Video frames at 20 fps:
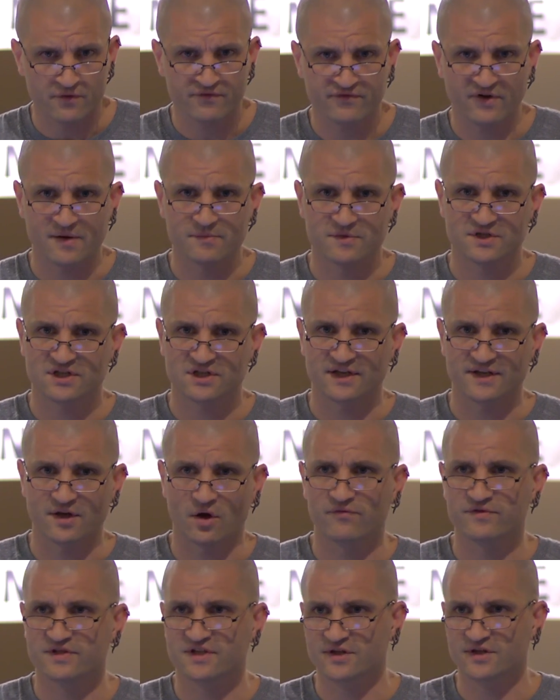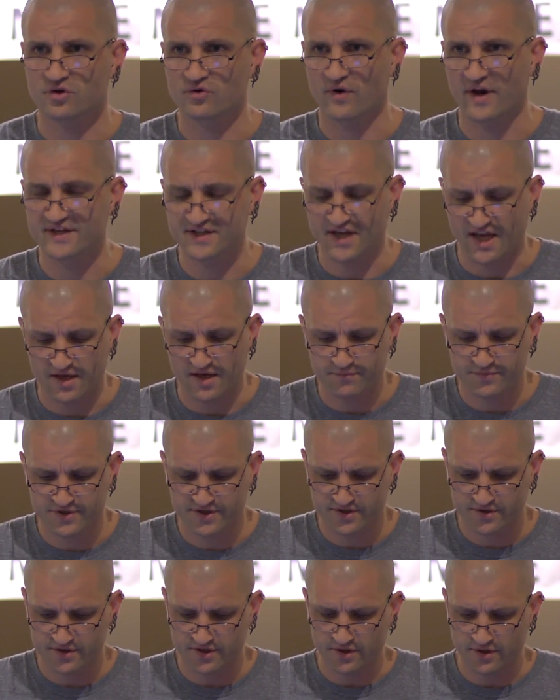Famously, obviously, the great
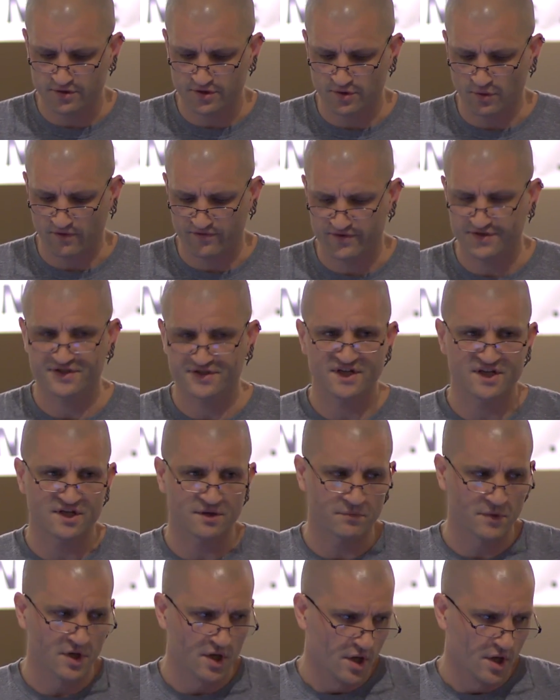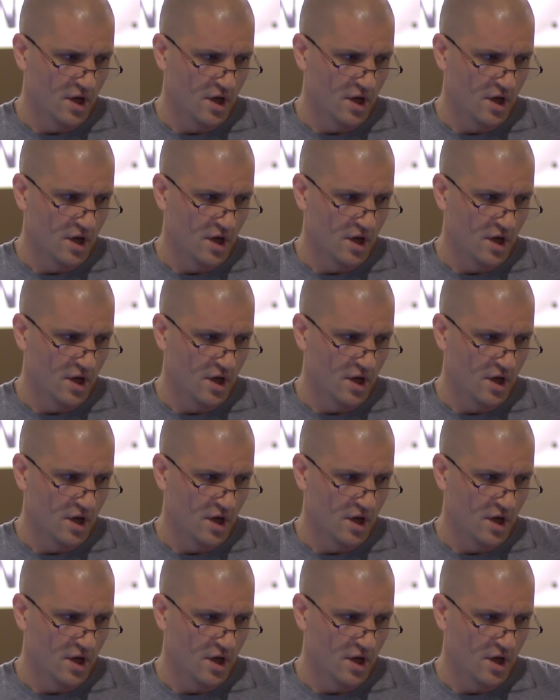apes. You often see them.